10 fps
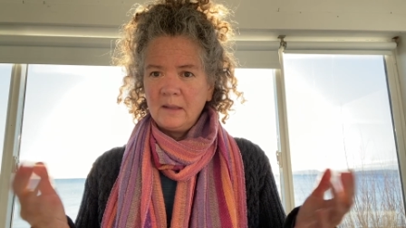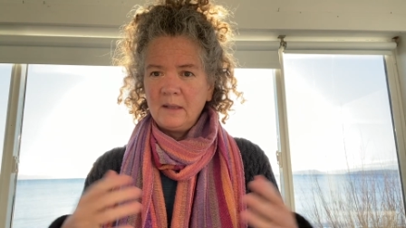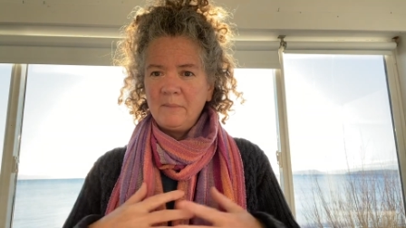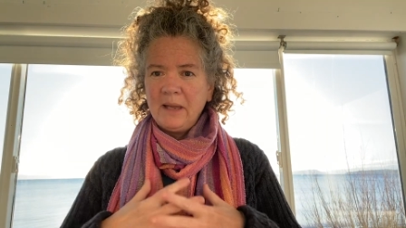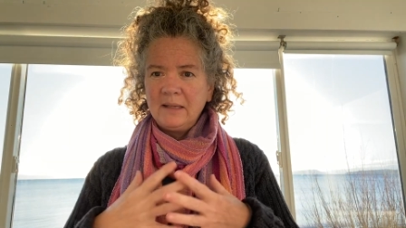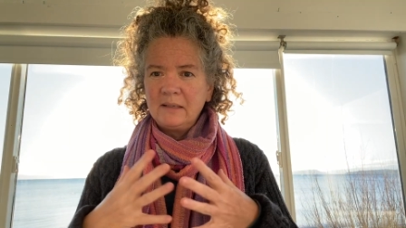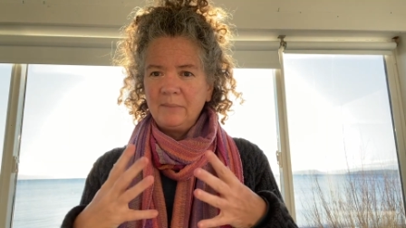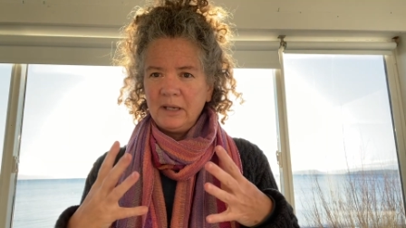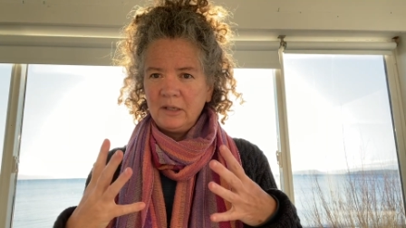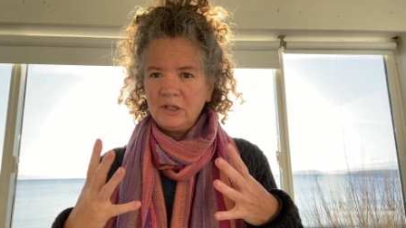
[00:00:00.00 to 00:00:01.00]
The
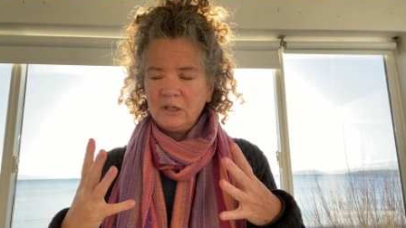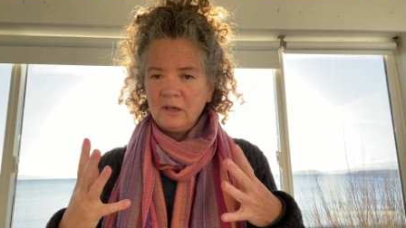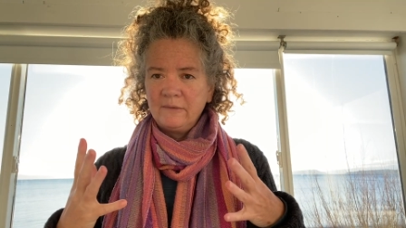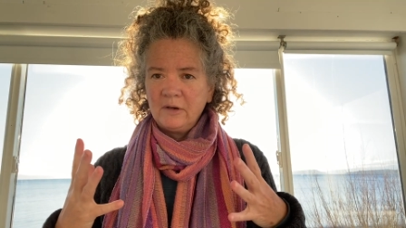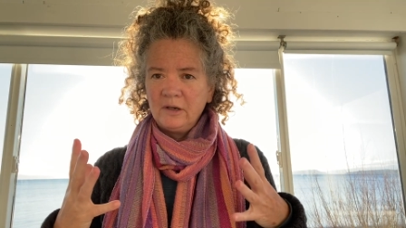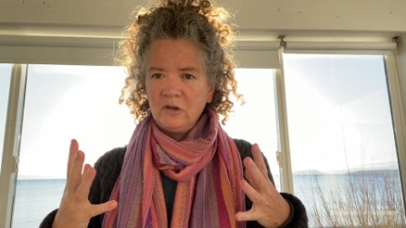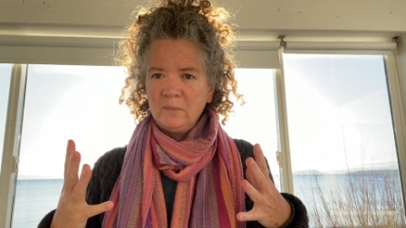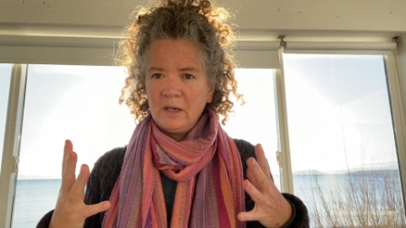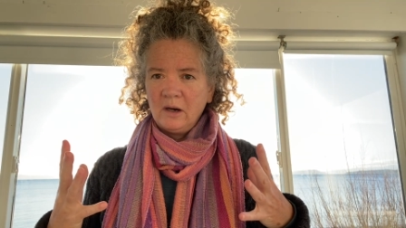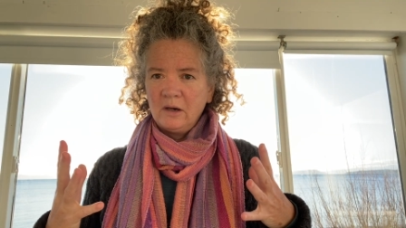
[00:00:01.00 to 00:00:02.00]
emancipation of our
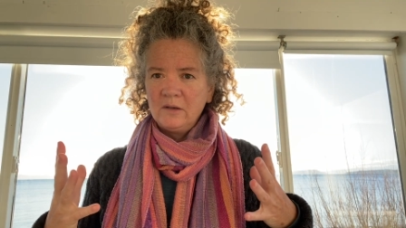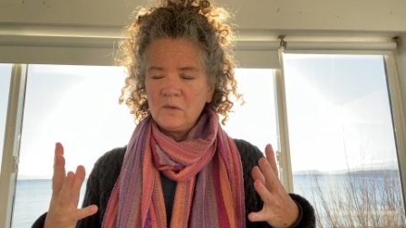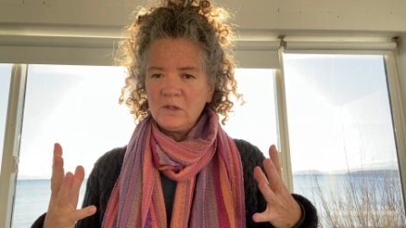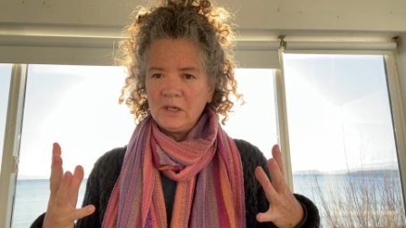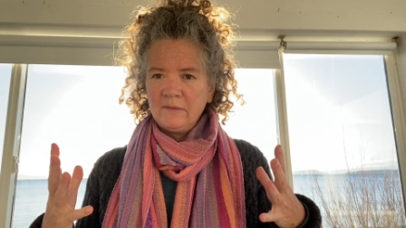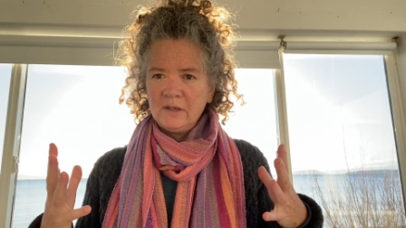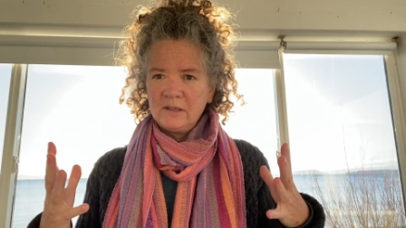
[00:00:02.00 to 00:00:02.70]
human hearts, which have this